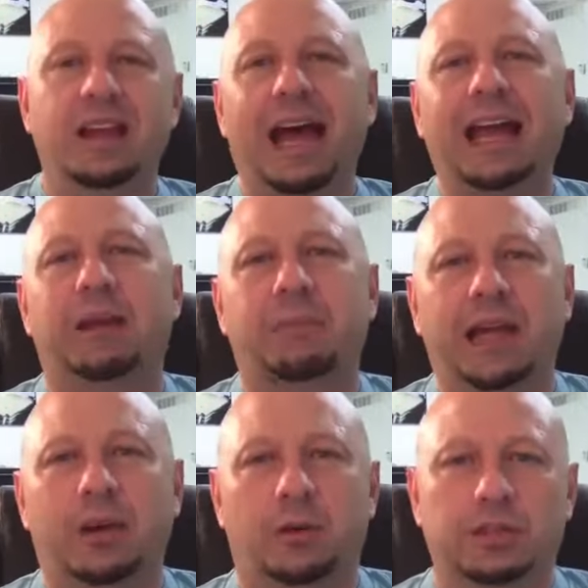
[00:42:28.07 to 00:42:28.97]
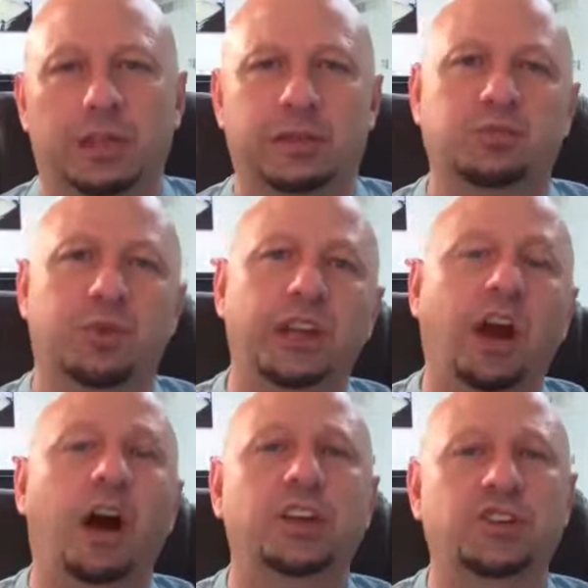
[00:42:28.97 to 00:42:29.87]
I have my own limits. We
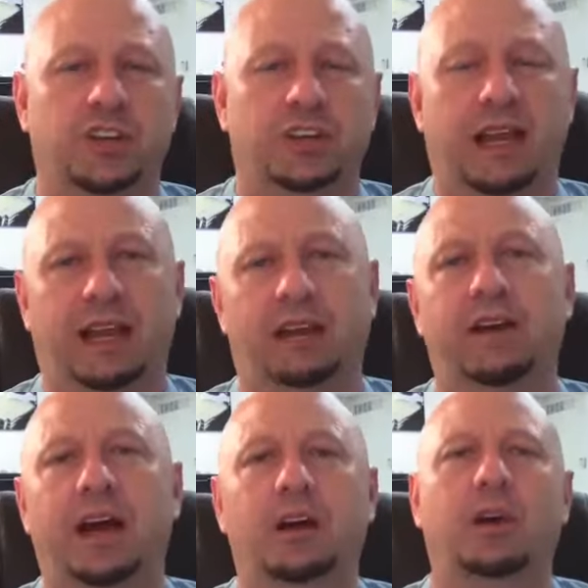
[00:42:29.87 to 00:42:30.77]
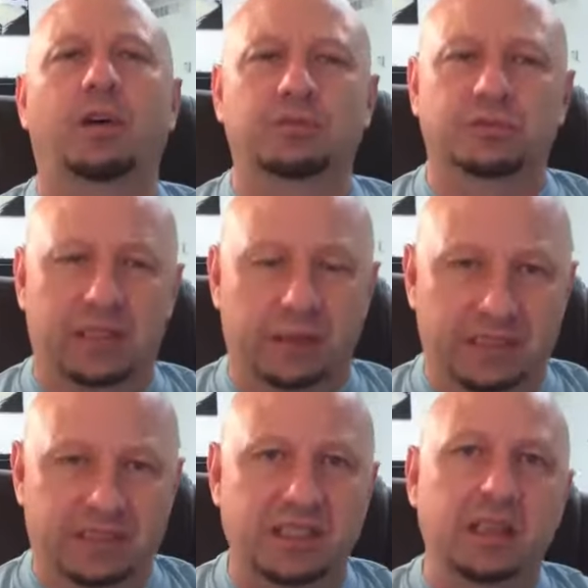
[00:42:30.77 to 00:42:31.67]
all should have our own
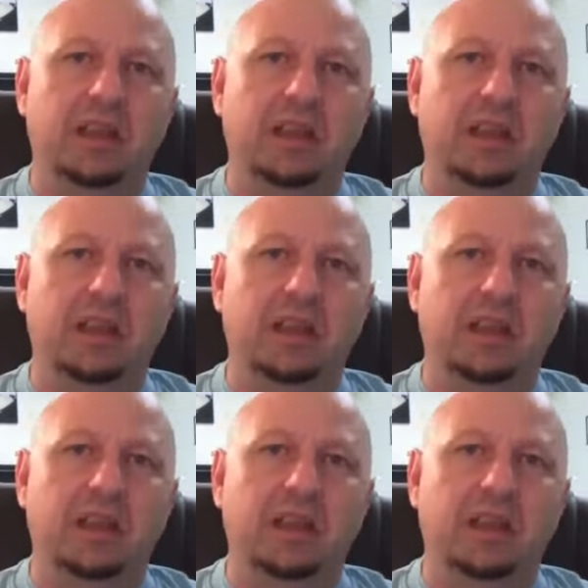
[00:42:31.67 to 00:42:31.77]
limits.